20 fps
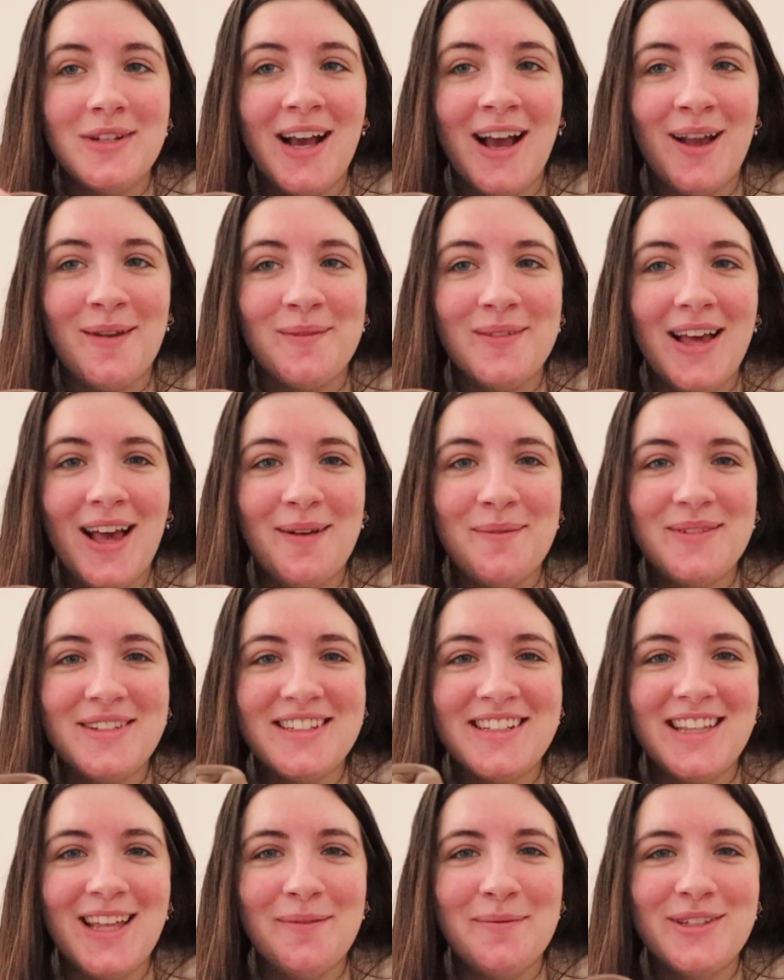time
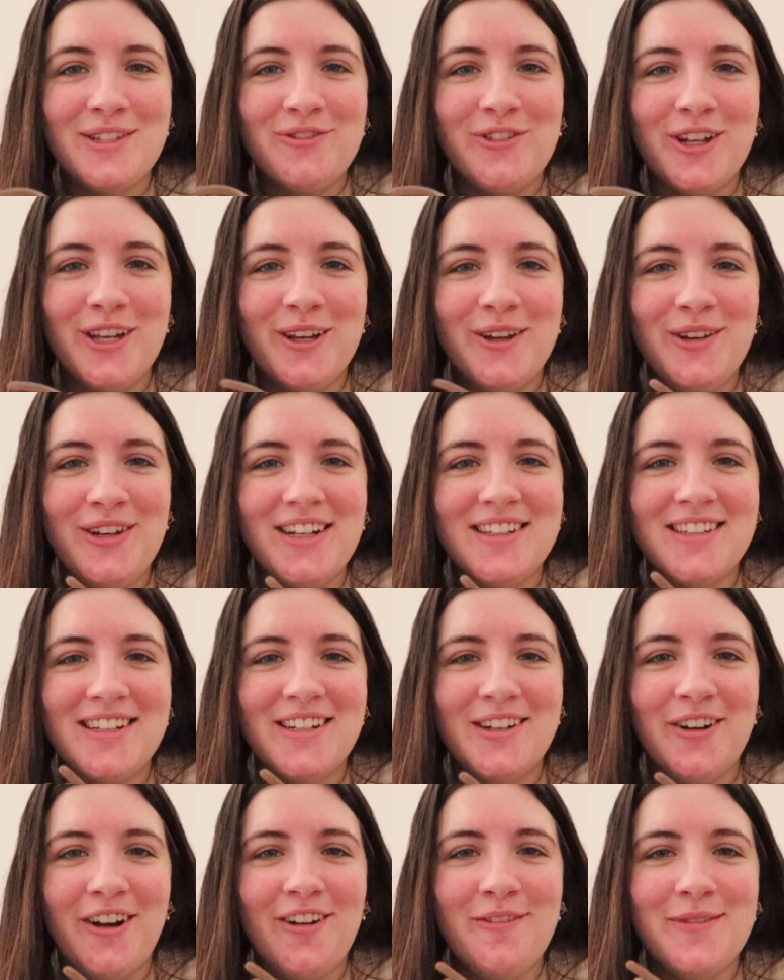lapse clips for you because I
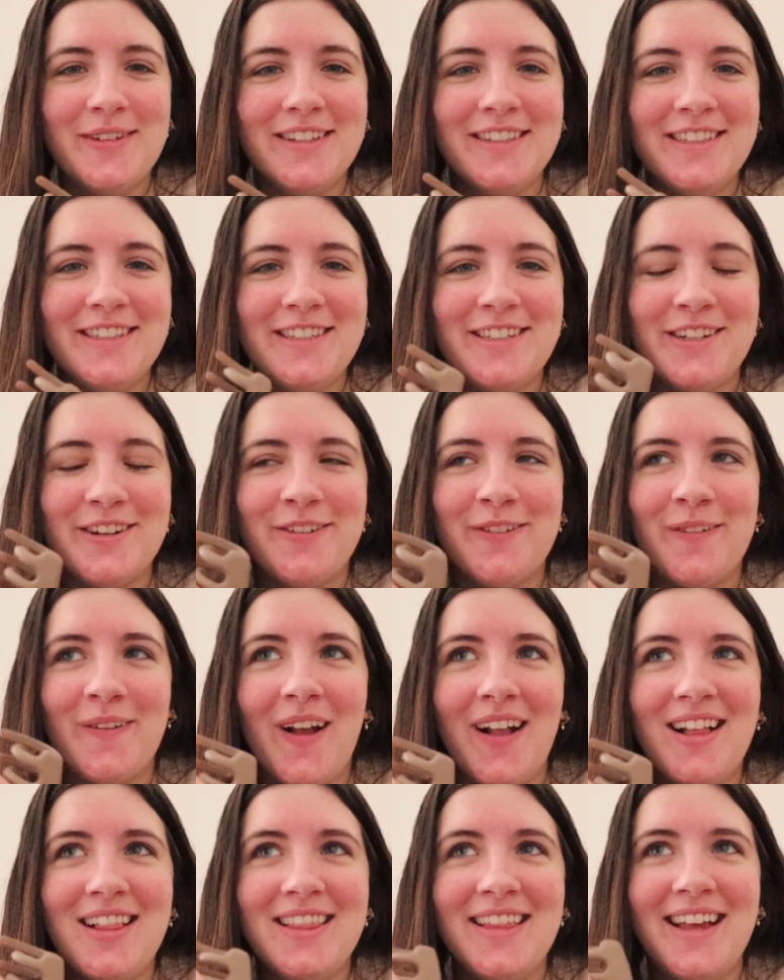know I've been
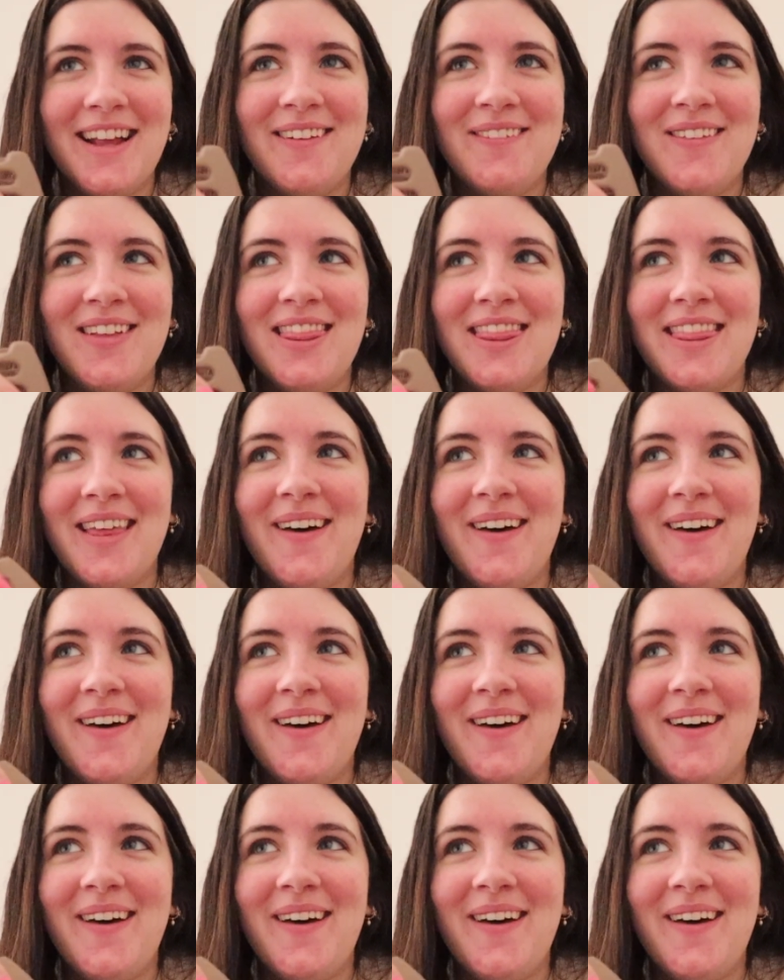struggling with